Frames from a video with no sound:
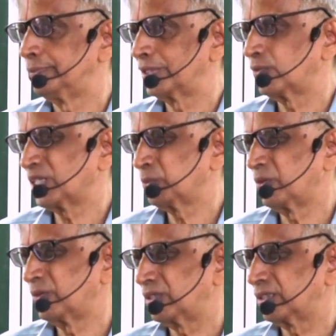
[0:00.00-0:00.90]
But what
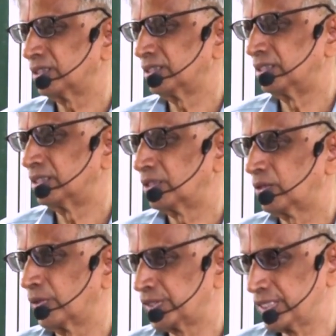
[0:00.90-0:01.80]
about
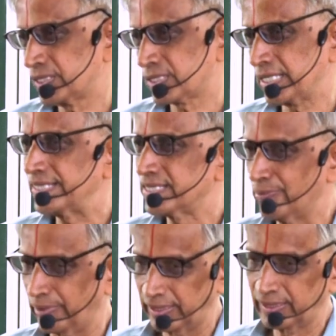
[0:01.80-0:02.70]
Cauchy's
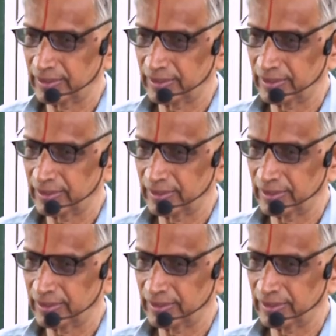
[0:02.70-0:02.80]
estimate?